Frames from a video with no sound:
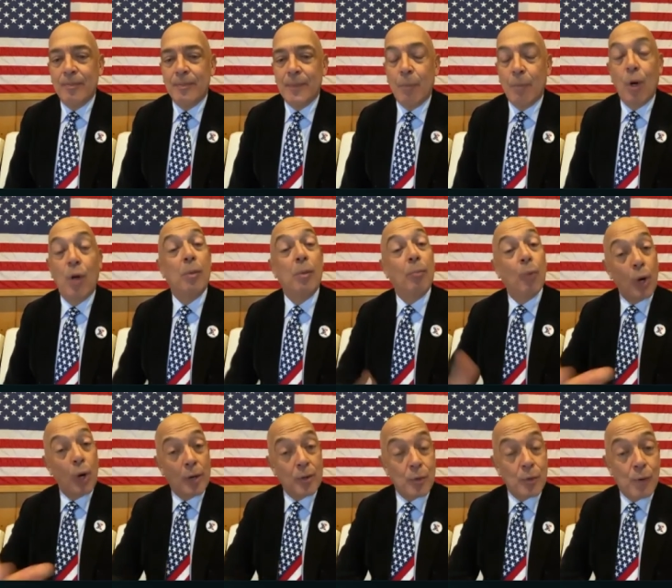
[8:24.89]
I'm on the
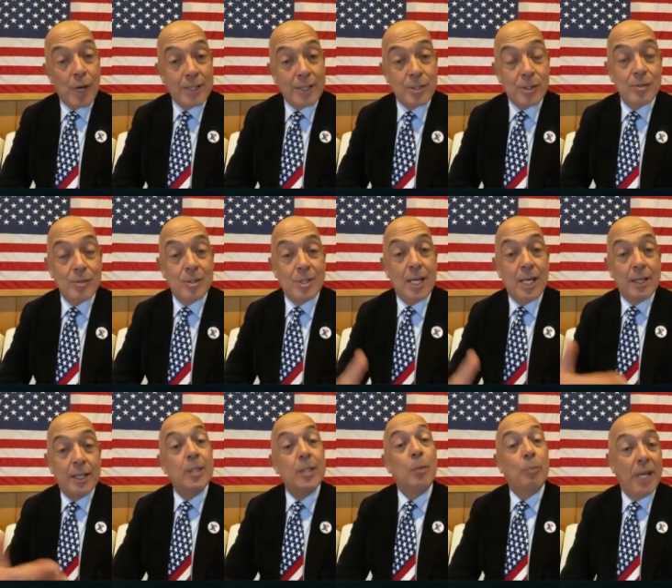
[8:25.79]
board of directors at
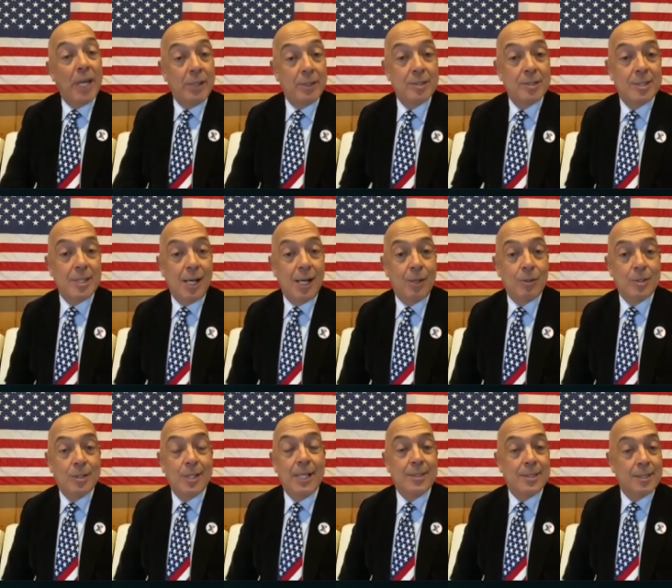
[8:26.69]
Independence House.
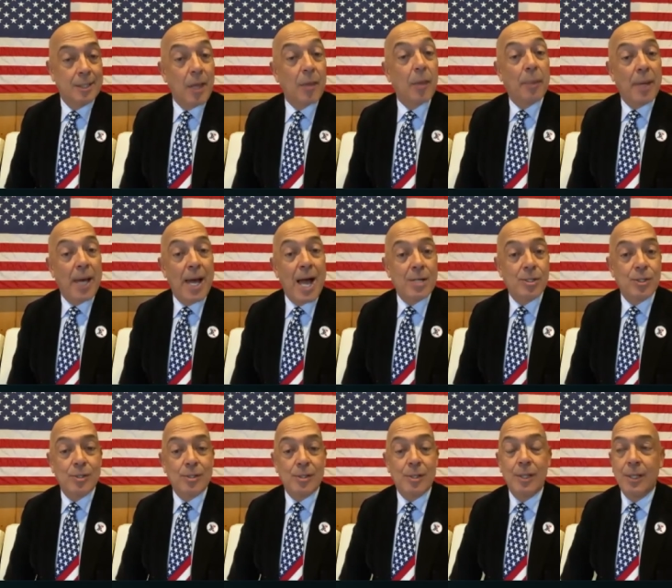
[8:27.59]
That's another
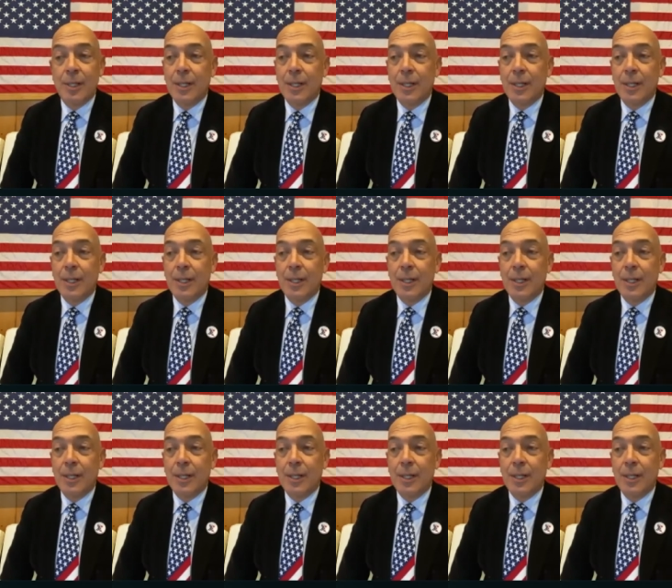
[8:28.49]
passion.